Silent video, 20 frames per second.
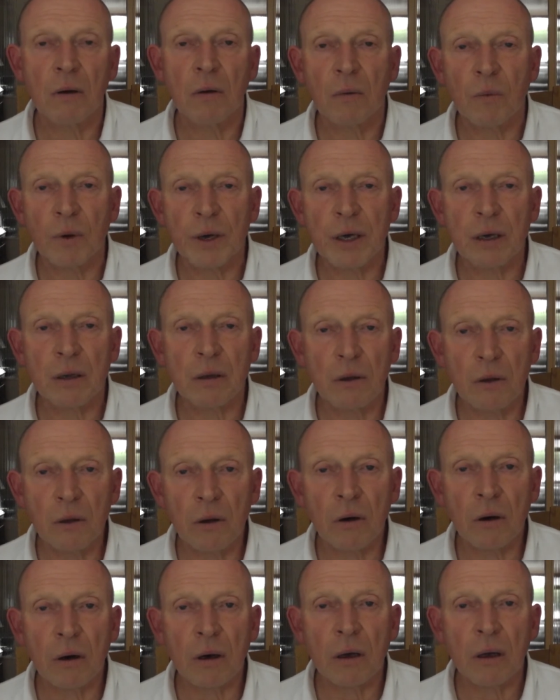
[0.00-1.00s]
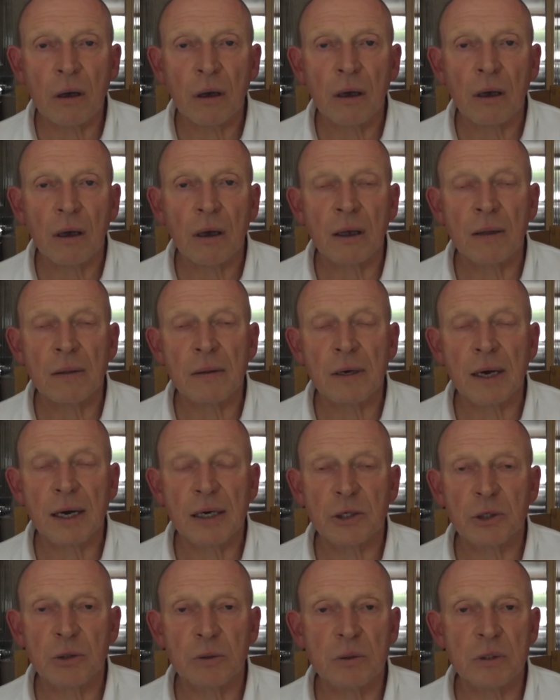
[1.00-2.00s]
we can look at the
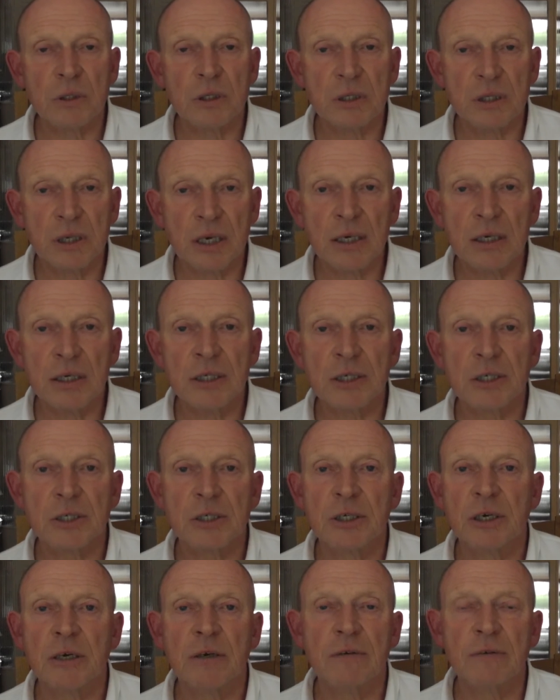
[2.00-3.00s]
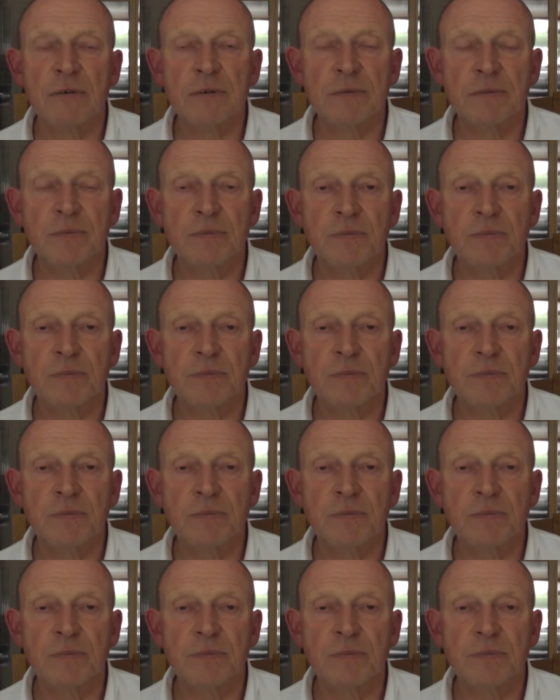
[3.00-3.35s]
actual disease itself